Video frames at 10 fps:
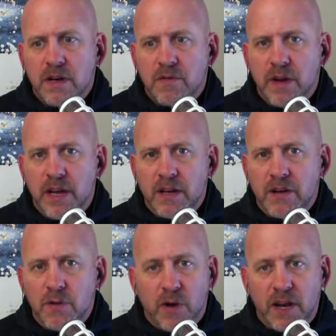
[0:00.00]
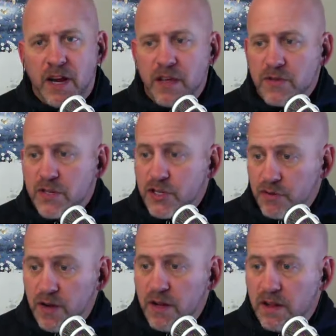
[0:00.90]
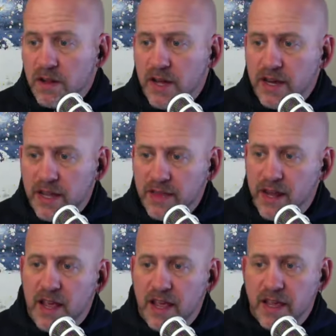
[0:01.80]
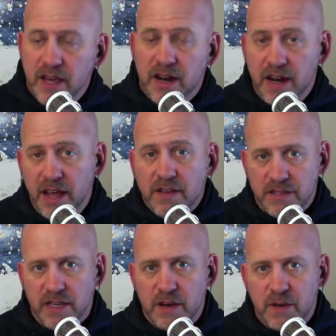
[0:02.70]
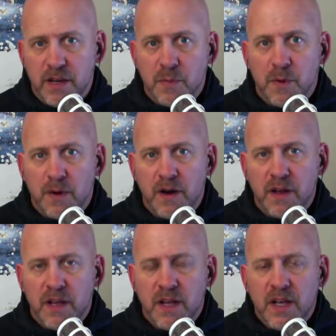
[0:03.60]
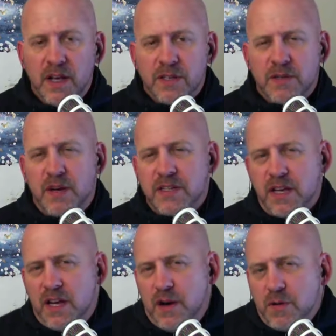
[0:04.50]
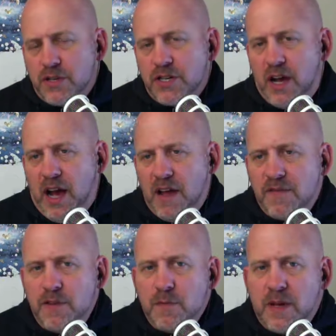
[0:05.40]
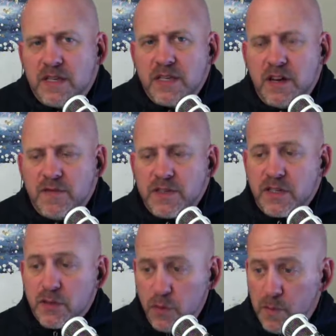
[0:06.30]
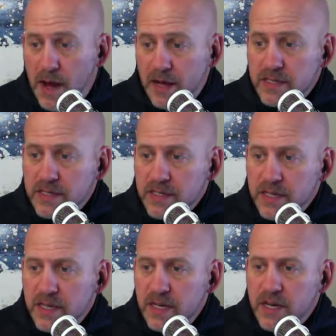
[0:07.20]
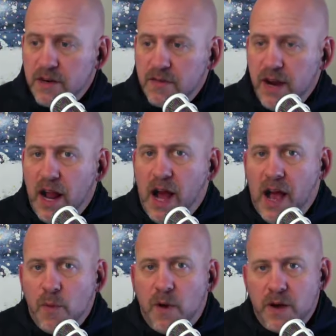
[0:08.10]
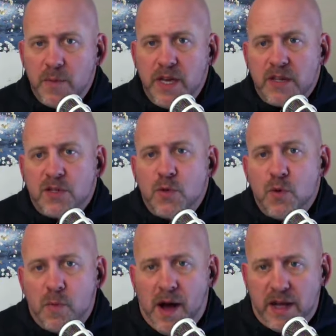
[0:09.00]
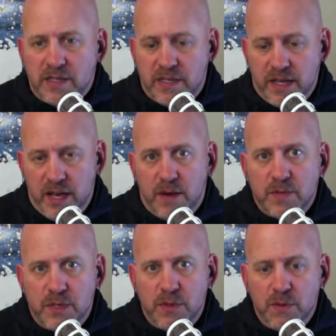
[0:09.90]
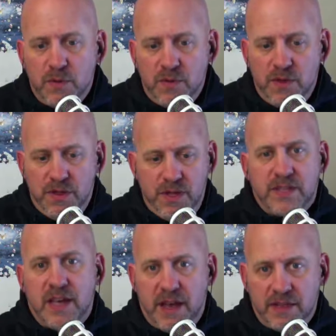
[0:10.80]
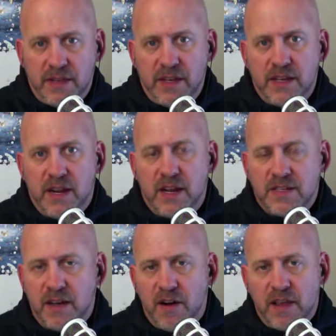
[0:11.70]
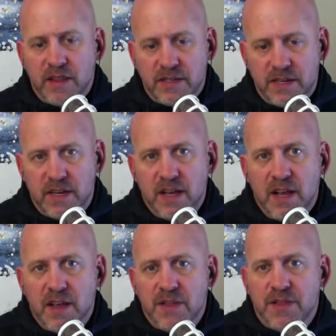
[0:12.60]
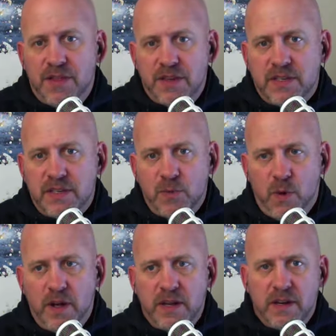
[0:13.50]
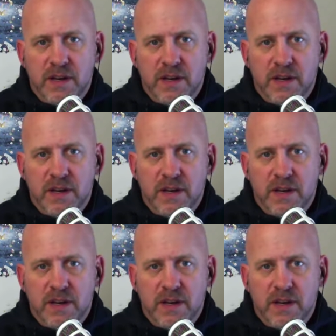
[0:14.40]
right? Nor can I use a drill and get a nail to go into the board. So as a coach, I view myself as a toolbox, right? I want to be a toolbox as I come to this athlete and I say, all right, listen, this is what